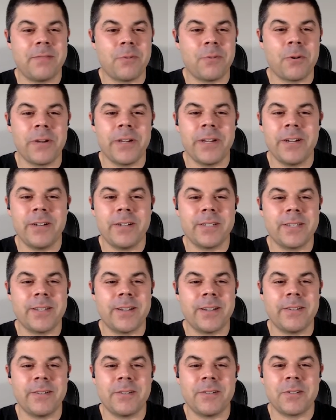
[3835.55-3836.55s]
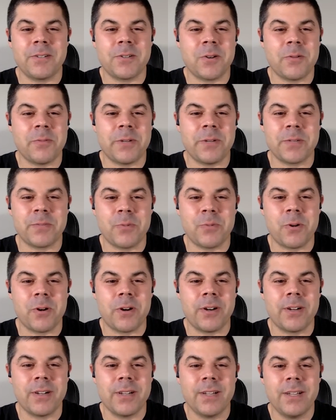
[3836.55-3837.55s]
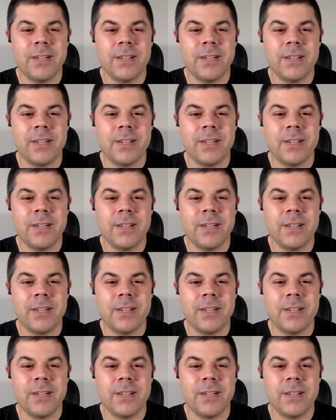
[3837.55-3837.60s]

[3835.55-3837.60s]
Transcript: 4 years there, there's so much more